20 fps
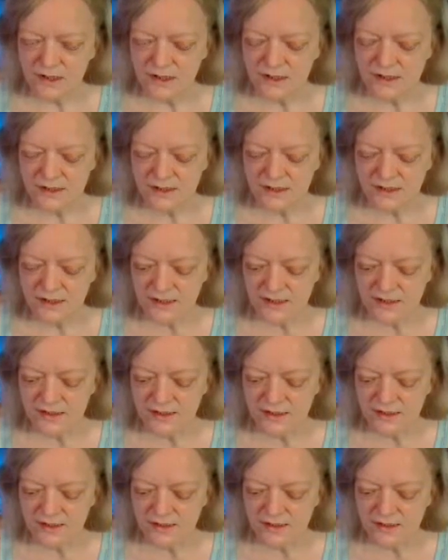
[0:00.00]
And then
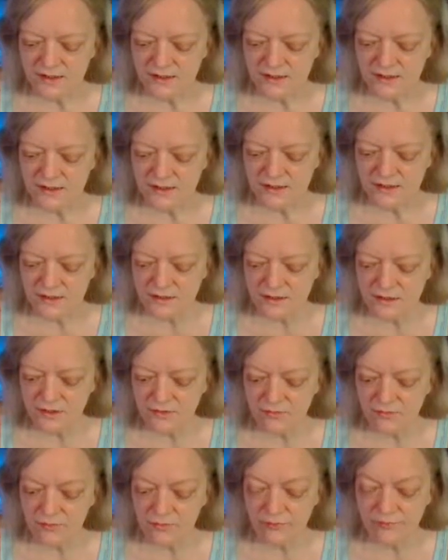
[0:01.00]

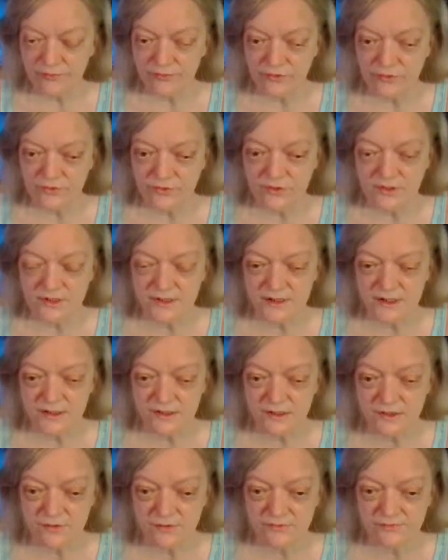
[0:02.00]
further in the
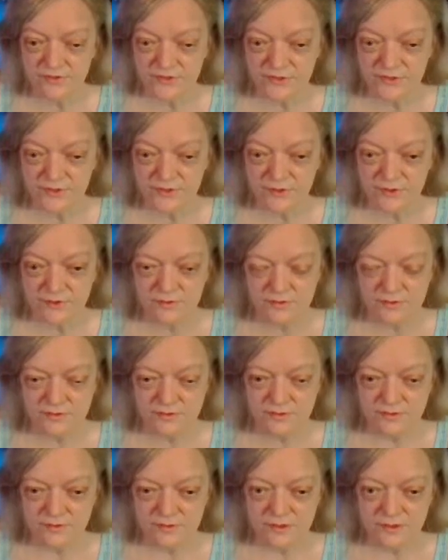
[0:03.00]
interview,
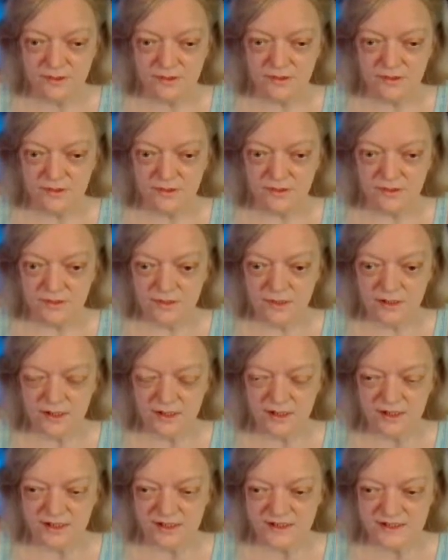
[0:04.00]

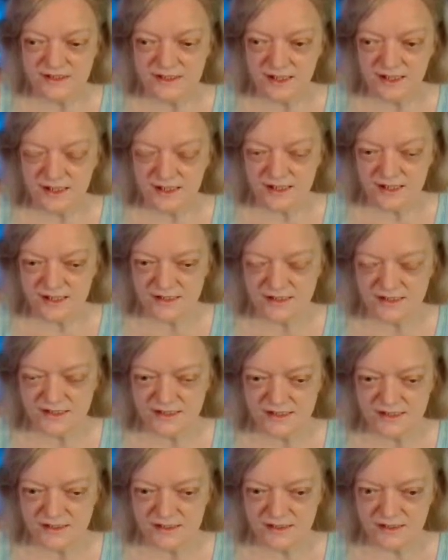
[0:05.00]
he
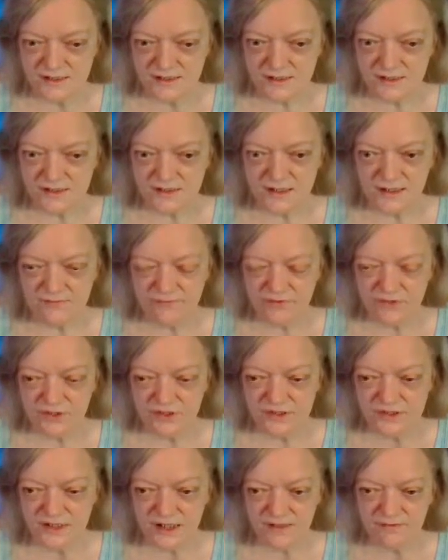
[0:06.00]
says, they've
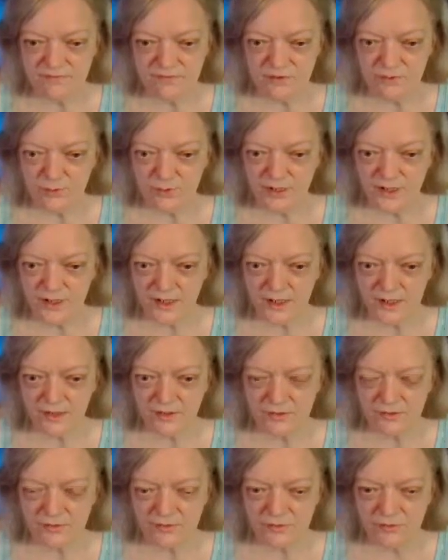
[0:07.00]
looked
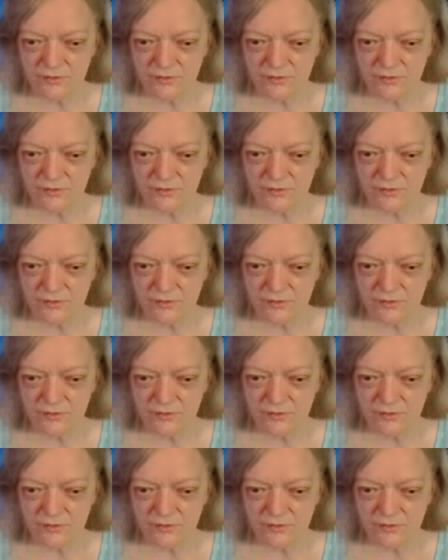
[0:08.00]
everywhere.